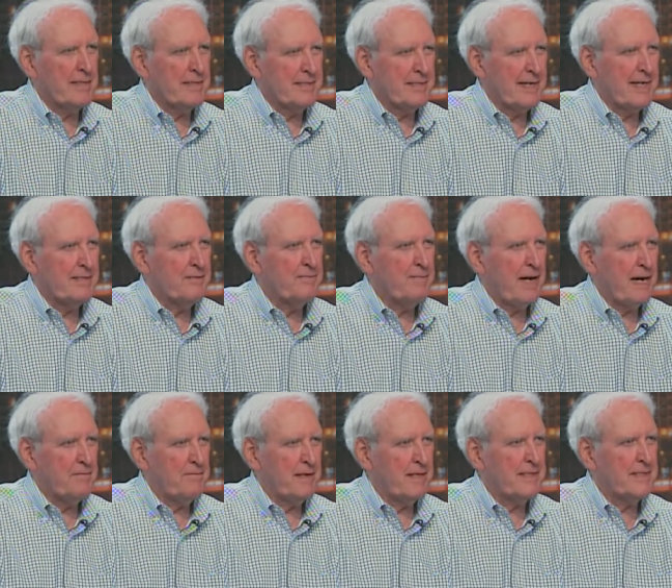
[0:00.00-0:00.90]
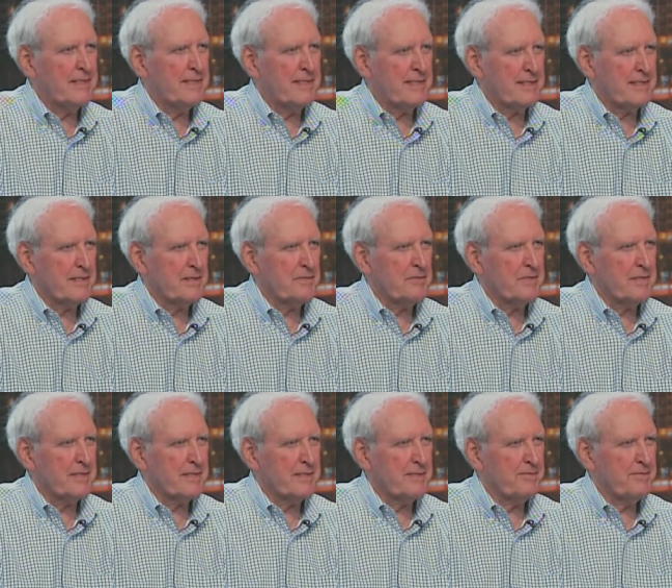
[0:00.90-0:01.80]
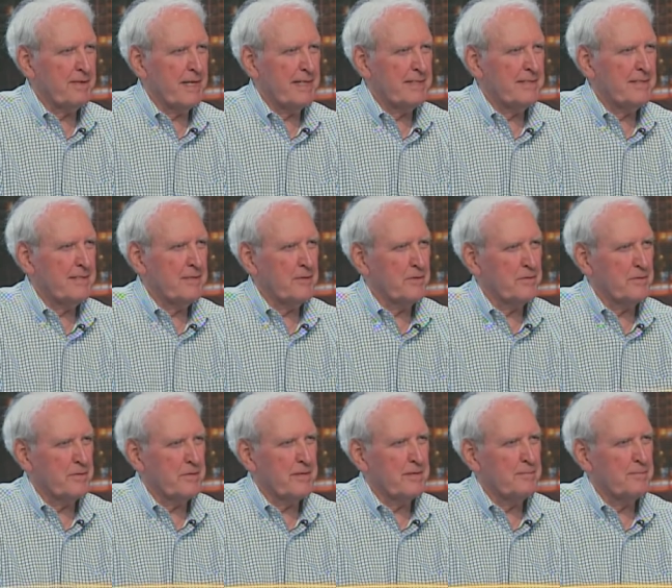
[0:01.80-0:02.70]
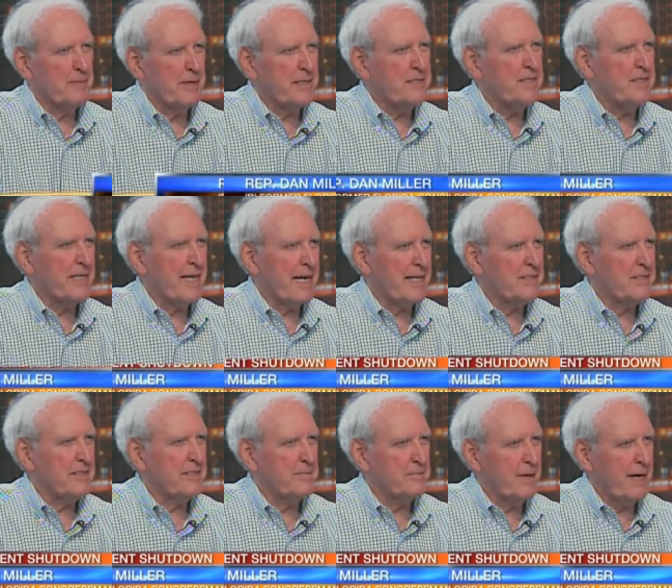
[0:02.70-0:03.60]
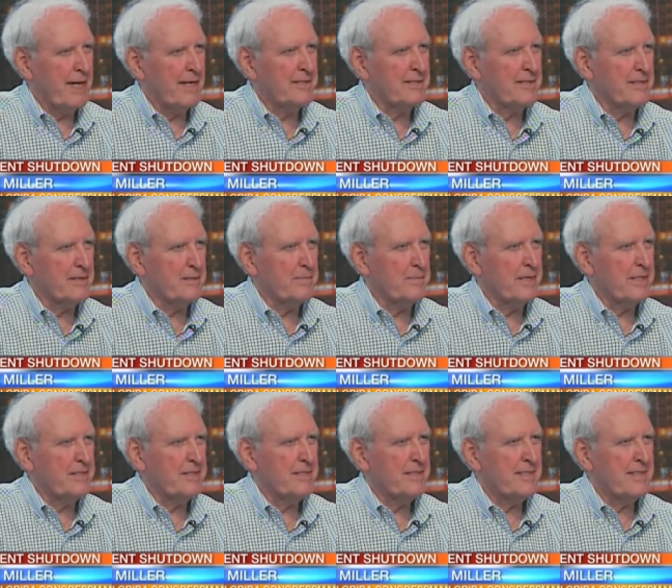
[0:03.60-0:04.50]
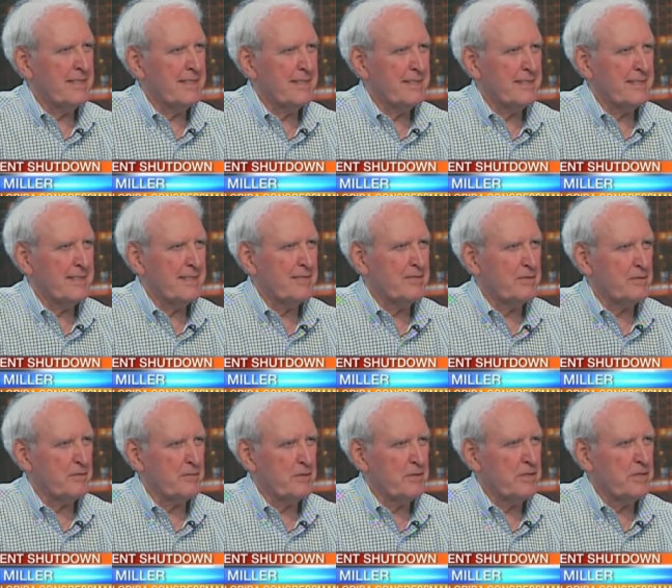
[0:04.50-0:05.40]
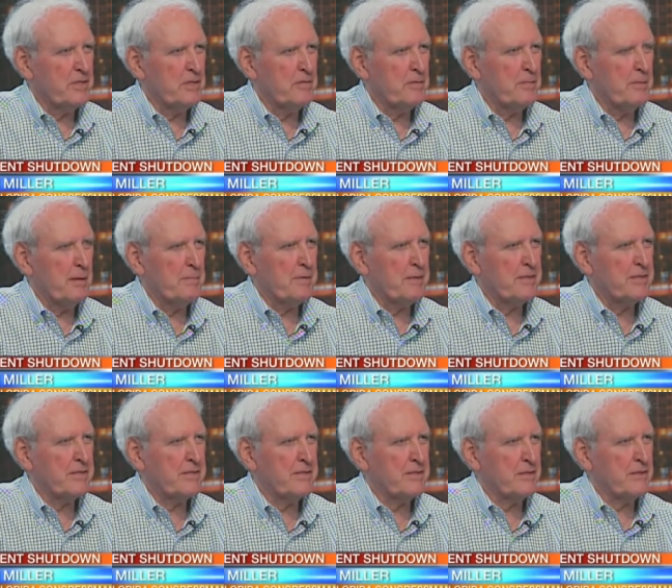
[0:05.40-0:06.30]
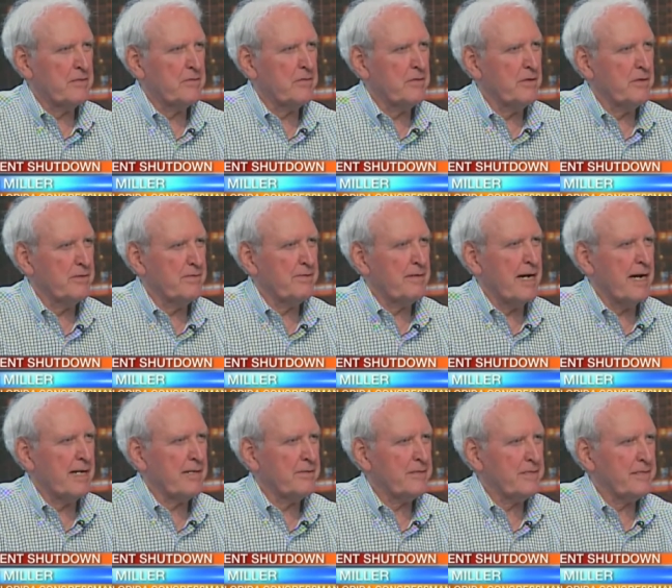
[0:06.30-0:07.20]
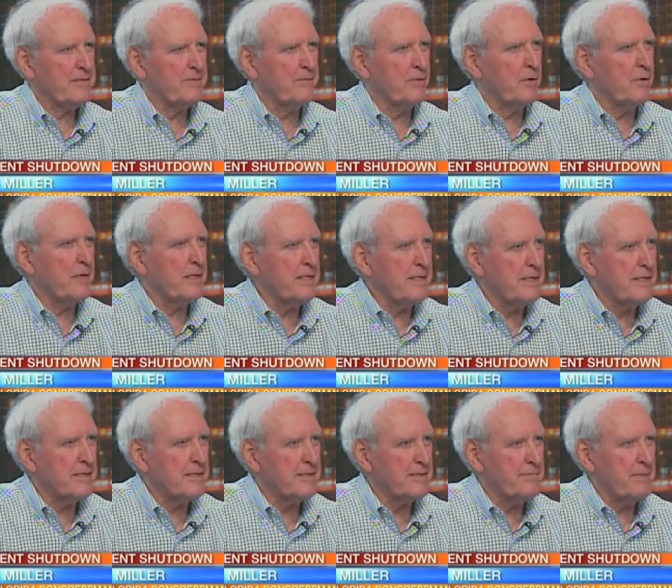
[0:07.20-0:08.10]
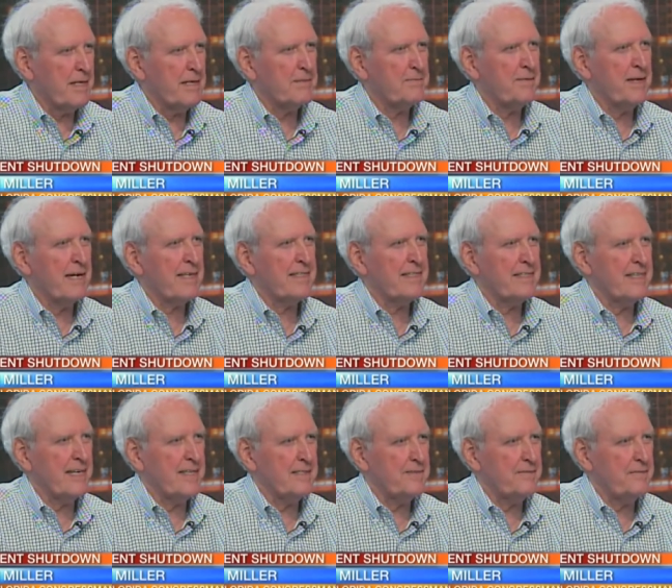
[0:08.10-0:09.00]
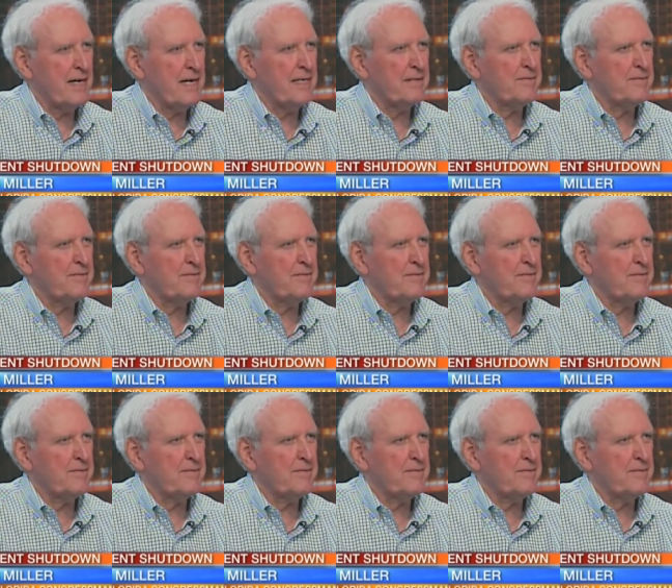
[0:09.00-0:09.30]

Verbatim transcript: In 95, 96, it was a fight over the budget, actually, the balance in the budget. And uh, it was the first year Republicans took control of Congress in 40 years, matter of fact, in 95.